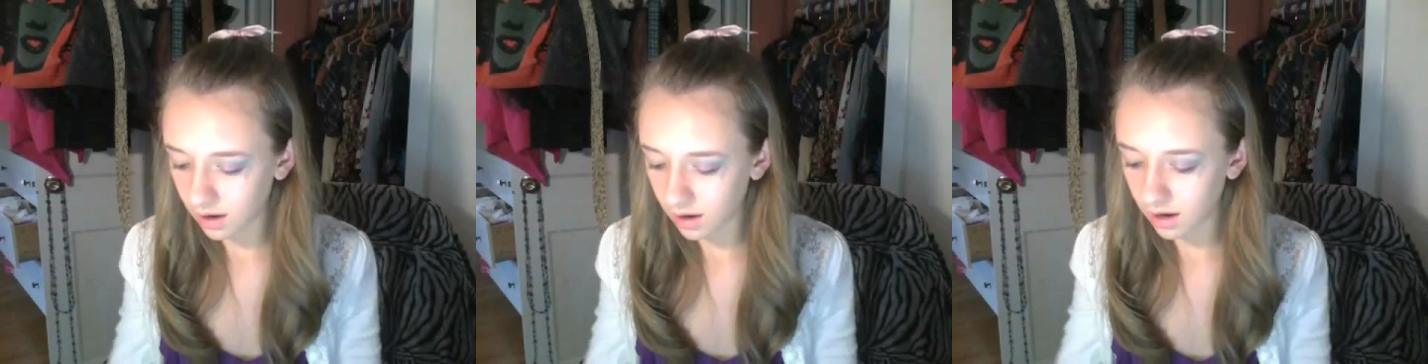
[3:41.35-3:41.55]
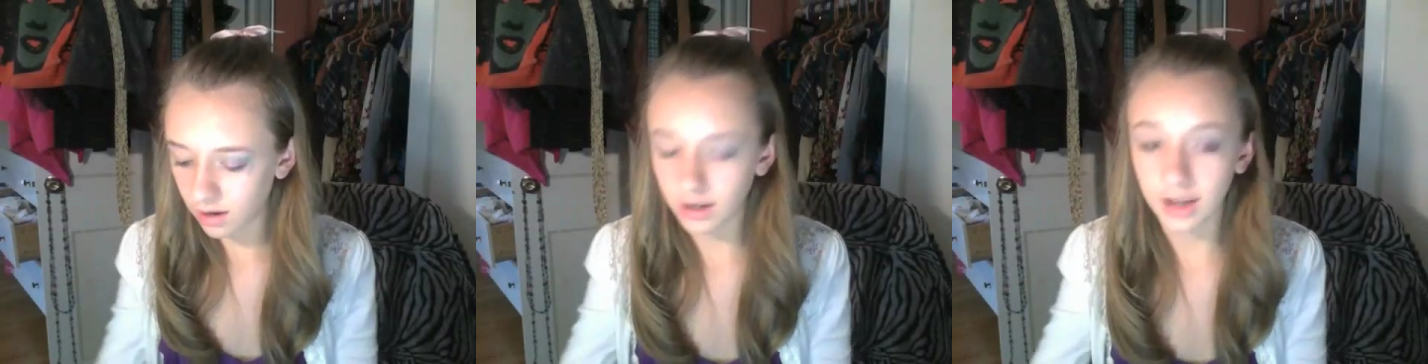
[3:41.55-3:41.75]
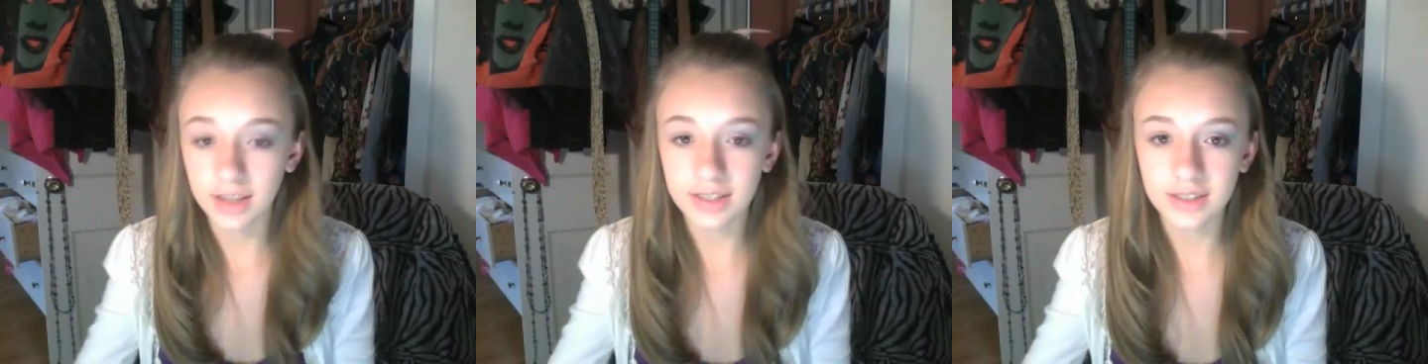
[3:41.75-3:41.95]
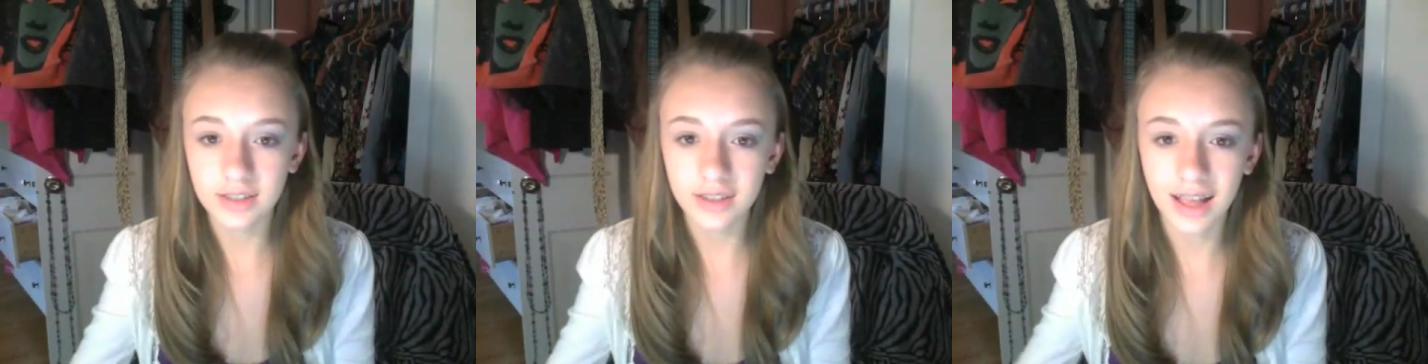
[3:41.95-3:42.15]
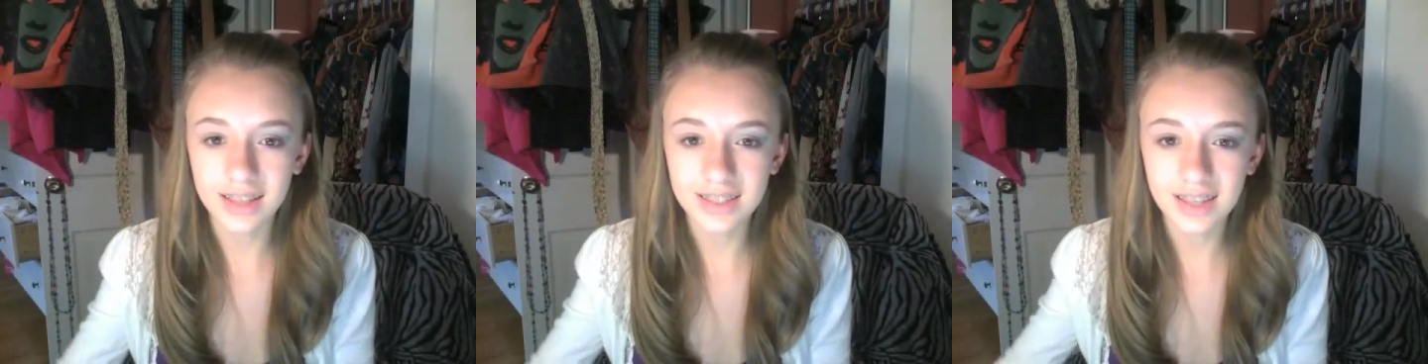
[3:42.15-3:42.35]
Alright, so
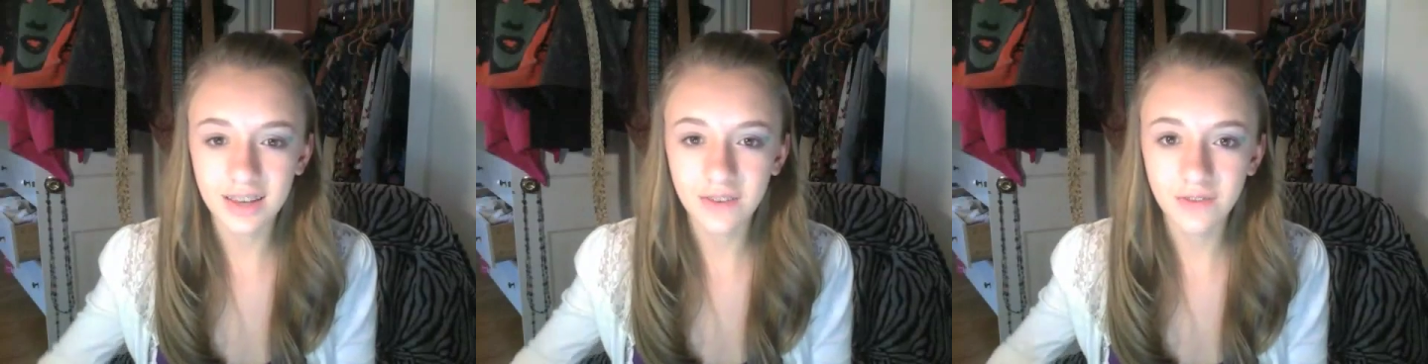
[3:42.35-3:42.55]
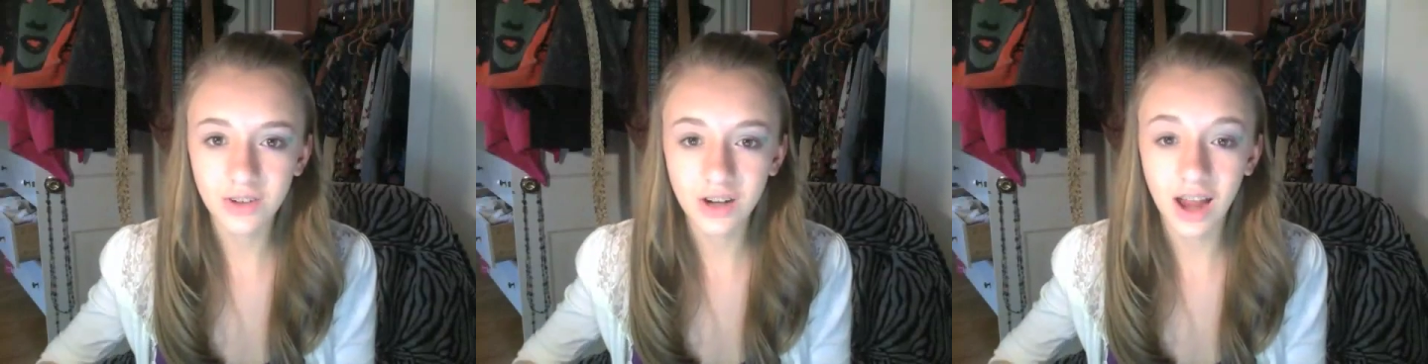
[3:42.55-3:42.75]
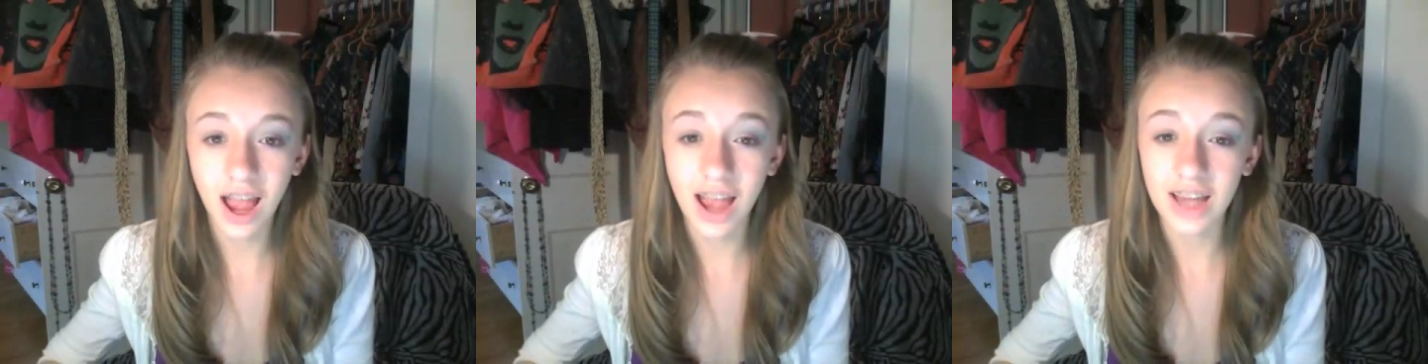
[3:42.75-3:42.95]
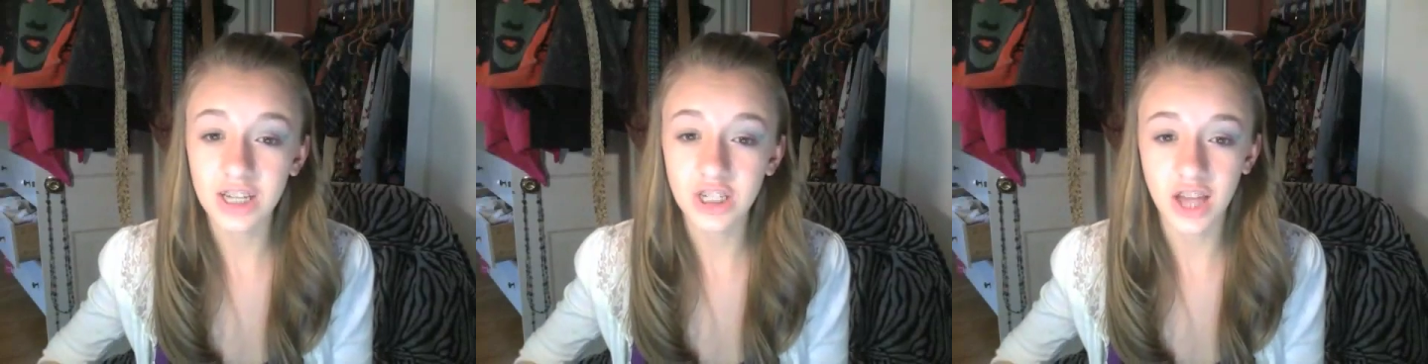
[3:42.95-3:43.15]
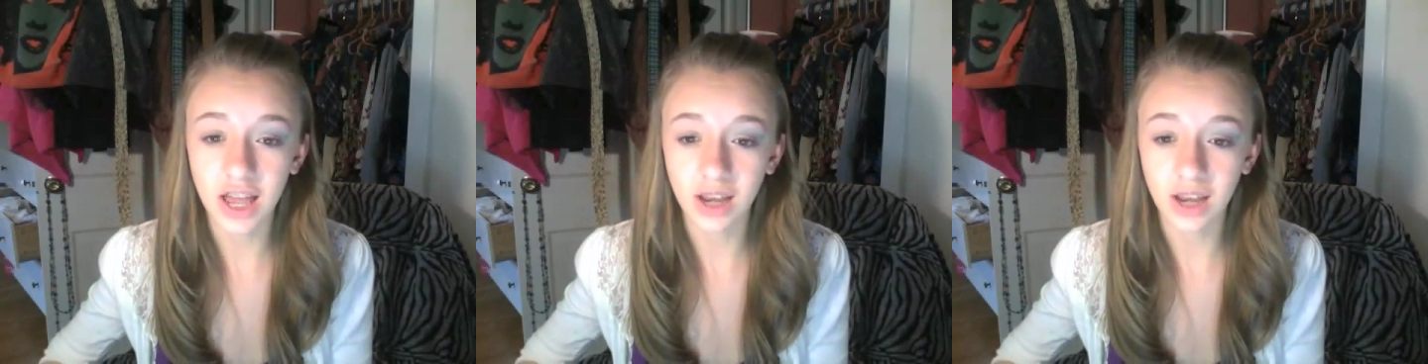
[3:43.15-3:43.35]
that's it for
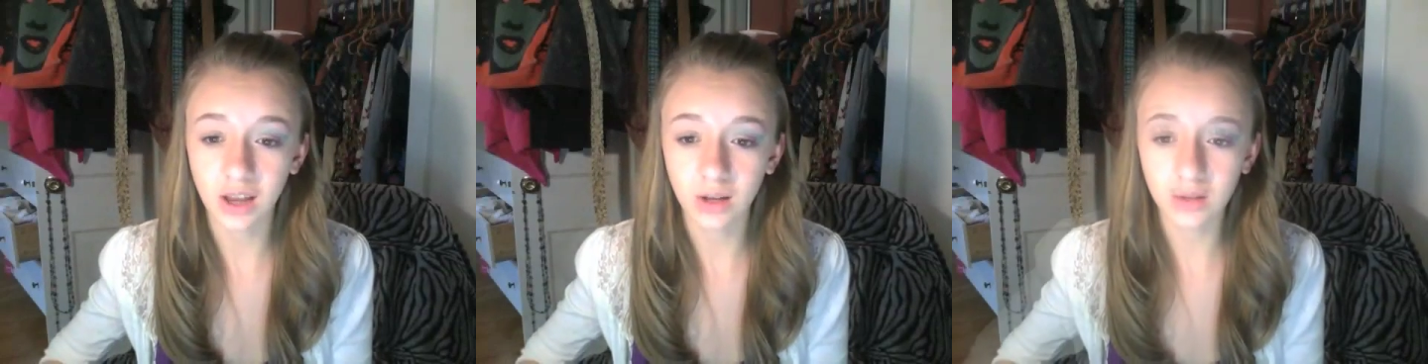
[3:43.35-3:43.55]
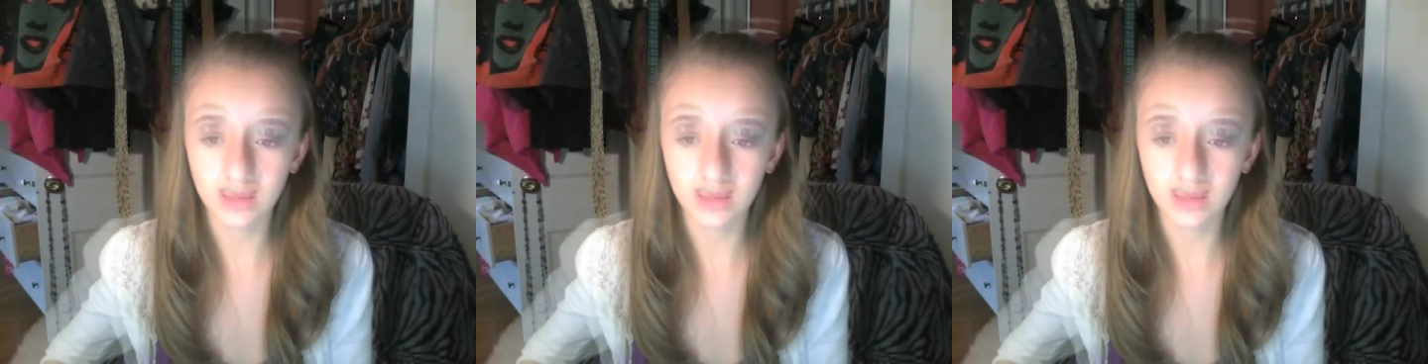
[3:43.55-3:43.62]
eyeshadow.